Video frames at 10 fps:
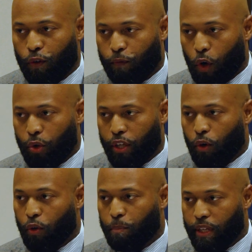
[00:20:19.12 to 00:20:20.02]
voting
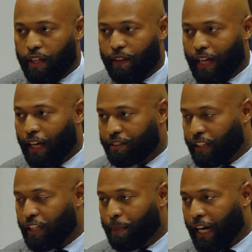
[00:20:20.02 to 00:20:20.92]
on many of the
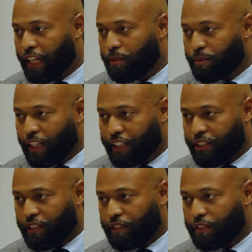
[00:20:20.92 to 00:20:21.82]
same items that I
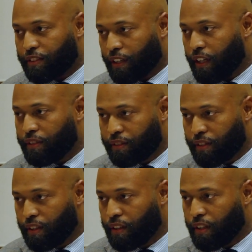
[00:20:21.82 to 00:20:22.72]
just
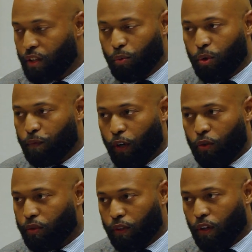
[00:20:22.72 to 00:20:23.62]
discussed, and we were
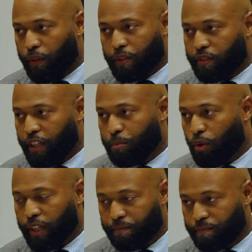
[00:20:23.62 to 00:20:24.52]
voting along the same
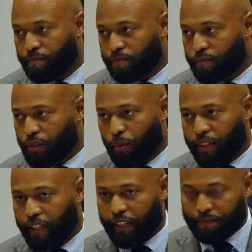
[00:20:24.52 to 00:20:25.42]
way. So
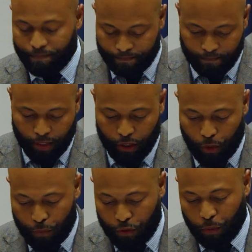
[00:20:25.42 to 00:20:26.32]
again, thank
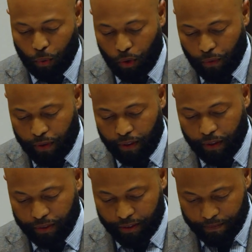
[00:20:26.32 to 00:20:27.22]
you for your support over the
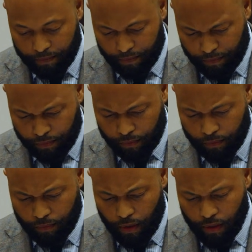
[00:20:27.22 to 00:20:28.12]
years.
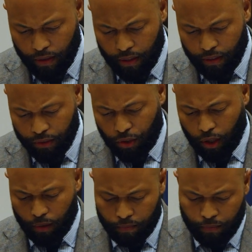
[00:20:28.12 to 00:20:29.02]

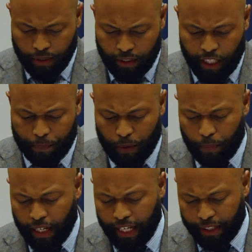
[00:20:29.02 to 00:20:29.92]
So keep in
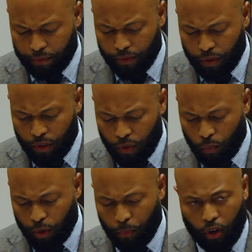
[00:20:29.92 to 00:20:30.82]
mind,
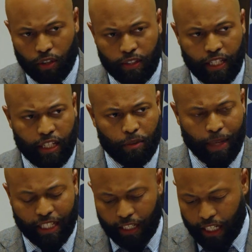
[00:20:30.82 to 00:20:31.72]
when Marlene and
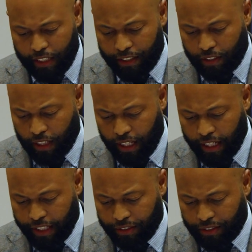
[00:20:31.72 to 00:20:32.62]
my colleagues and I